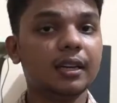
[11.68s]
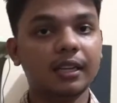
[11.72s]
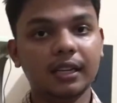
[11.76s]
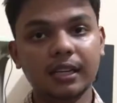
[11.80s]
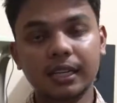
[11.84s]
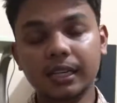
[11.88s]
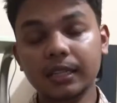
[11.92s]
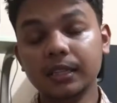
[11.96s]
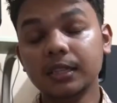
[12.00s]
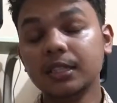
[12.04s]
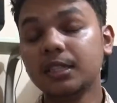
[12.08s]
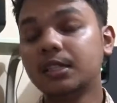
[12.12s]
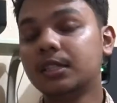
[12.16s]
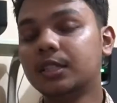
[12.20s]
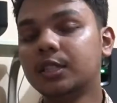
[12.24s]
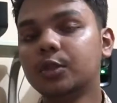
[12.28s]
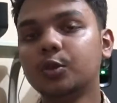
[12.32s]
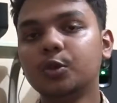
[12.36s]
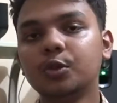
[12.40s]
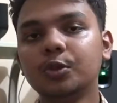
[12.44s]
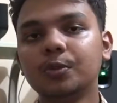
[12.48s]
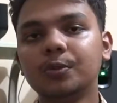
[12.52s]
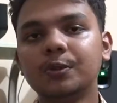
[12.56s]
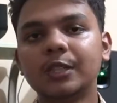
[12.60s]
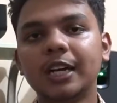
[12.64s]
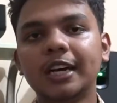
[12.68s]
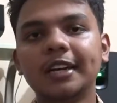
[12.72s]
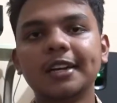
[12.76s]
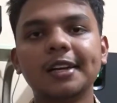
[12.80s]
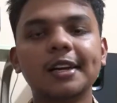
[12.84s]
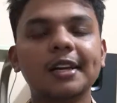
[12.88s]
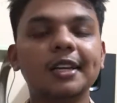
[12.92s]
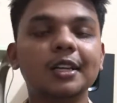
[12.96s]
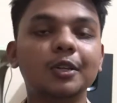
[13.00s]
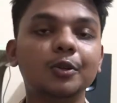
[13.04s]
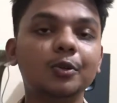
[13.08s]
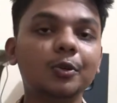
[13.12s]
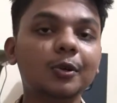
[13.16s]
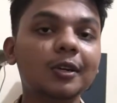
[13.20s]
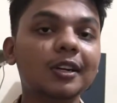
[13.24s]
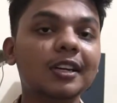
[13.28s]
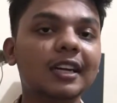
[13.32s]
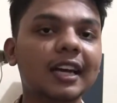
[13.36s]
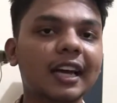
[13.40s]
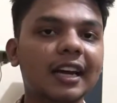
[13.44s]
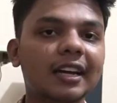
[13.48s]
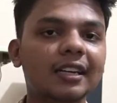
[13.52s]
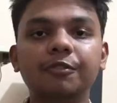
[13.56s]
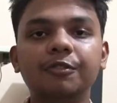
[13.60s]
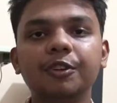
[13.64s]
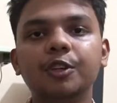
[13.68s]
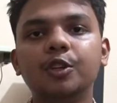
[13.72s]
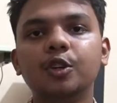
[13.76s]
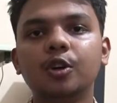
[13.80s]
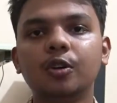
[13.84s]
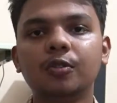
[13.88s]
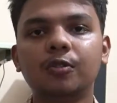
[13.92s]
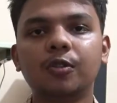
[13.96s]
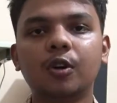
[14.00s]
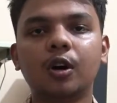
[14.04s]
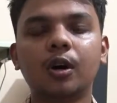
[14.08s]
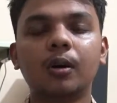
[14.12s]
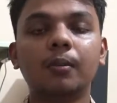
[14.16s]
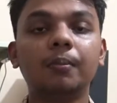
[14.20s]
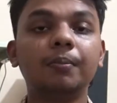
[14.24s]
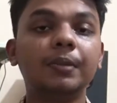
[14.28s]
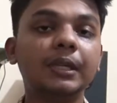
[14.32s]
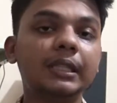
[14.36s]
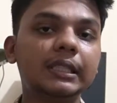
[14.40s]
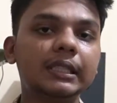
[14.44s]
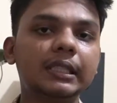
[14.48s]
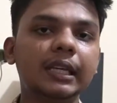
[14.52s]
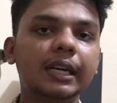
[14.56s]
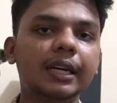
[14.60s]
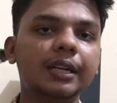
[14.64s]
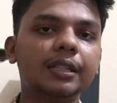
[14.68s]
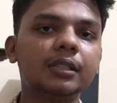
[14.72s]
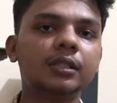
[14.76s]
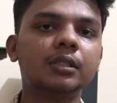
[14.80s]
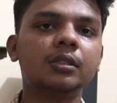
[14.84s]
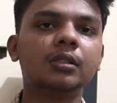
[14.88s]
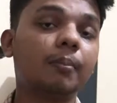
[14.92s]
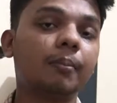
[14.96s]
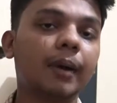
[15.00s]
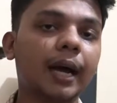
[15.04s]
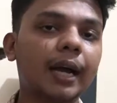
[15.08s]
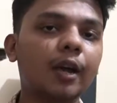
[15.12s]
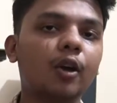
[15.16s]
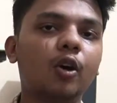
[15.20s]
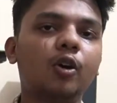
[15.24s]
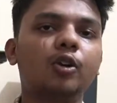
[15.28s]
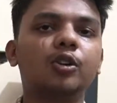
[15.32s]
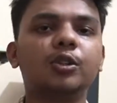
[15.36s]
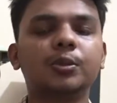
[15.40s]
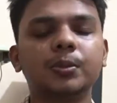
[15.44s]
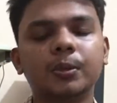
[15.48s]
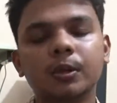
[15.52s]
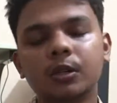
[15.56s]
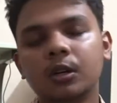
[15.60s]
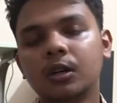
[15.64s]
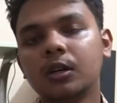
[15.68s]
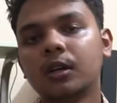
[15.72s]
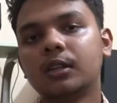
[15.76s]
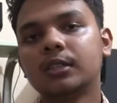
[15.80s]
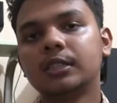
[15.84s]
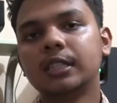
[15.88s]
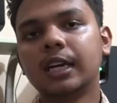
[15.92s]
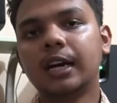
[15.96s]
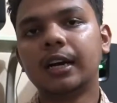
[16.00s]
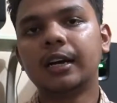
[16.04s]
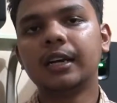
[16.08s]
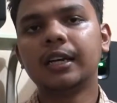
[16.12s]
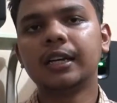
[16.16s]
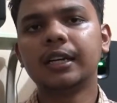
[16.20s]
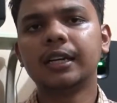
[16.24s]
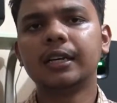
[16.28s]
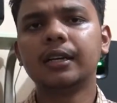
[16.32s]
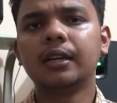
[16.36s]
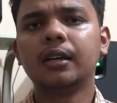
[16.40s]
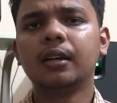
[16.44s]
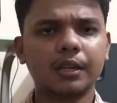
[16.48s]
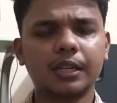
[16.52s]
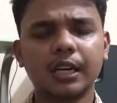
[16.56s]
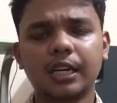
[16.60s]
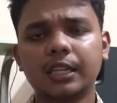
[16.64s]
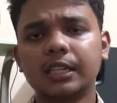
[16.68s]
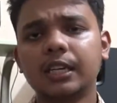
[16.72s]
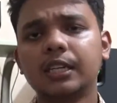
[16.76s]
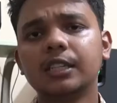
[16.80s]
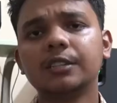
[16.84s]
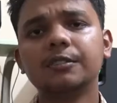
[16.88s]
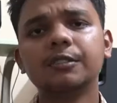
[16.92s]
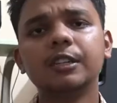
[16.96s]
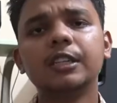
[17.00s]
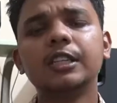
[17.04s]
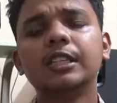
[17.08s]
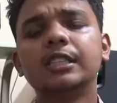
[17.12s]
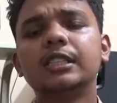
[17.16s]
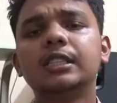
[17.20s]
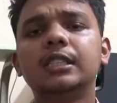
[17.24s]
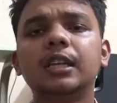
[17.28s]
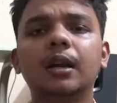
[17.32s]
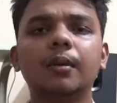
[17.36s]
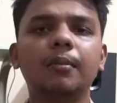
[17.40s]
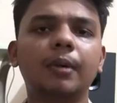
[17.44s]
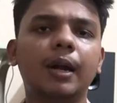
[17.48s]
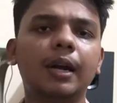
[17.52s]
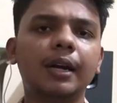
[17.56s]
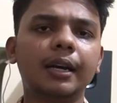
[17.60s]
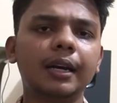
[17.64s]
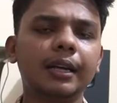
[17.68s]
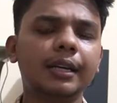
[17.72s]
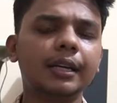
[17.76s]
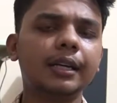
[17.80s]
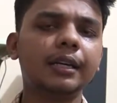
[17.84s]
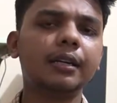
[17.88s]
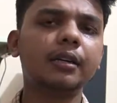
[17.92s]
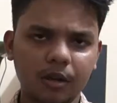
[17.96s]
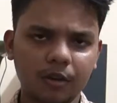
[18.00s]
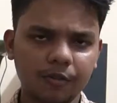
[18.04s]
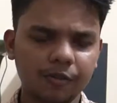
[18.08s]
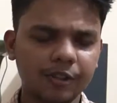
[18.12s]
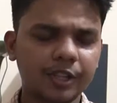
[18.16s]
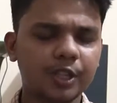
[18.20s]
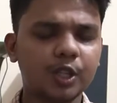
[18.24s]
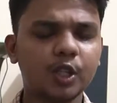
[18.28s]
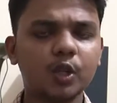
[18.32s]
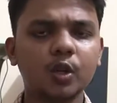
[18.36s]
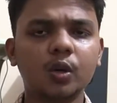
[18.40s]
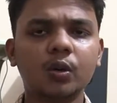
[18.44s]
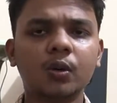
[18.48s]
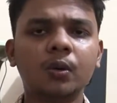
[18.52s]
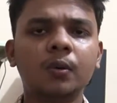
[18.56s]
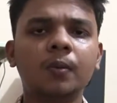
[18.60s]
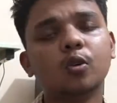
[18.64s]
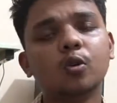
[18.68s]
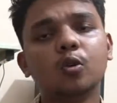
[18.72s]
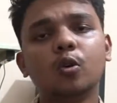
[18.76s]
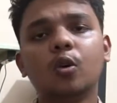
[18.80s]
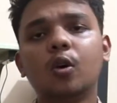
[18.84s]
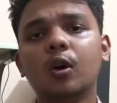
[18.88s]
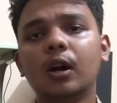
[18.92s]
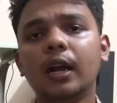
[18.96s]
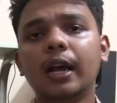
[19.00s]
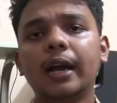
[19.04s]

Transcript: In this YouTube channel, you will get video from business, my entrepreneurial journey, data-driven digital marketing video, Google